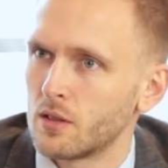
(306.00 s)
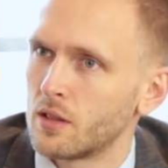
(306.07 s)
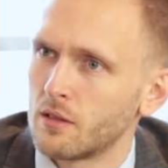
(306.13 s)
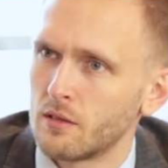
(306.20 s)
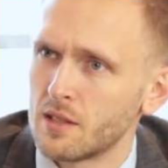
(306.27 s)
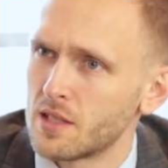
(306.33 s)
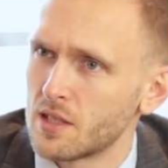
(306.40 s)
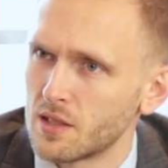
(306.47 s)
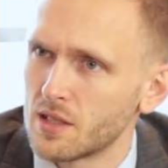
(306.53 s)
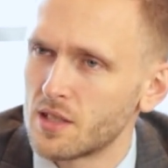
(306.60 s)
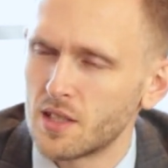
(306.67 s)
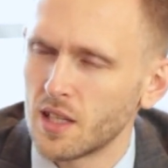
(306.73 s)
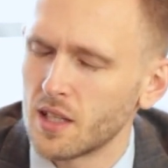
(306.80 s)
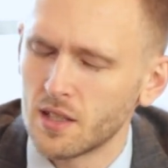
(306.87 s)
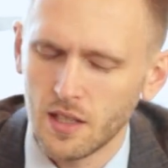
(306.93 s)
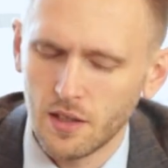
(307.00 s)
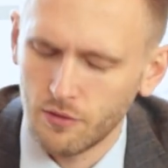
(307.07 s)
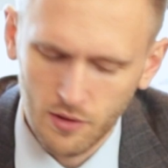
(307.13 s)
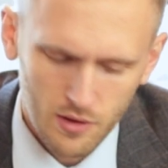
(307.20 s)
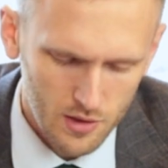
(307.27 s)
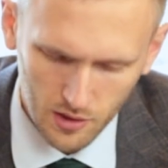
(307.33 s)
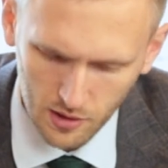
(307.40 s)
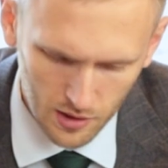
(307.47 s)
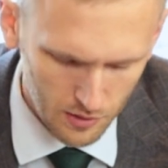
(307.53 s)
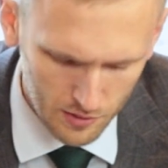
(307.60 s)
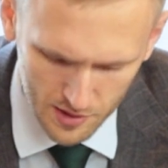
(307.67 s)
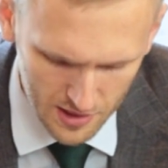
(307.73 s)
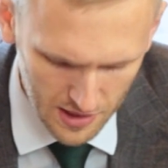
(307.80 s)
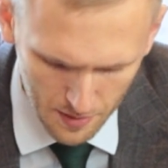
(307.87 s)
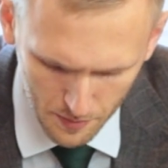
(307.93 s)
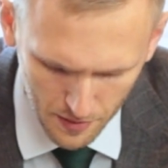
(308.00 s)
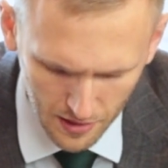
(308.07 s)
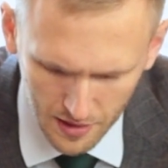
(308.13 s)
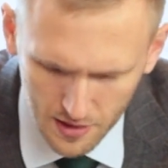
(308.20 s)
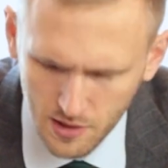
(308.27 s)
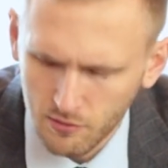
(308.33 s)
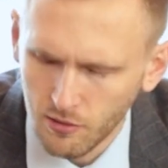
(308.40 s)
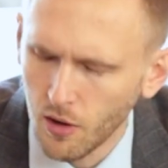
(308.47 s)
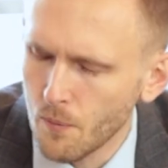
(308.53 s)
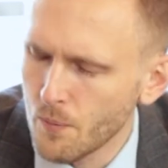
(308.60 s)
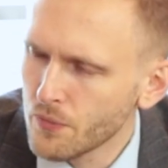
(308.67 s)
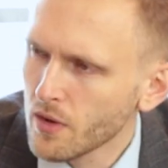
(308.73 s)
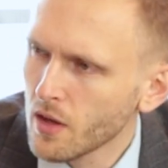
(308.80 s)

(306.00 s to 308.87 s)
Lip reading: There is a distinct difference. I can go into that a bit later on.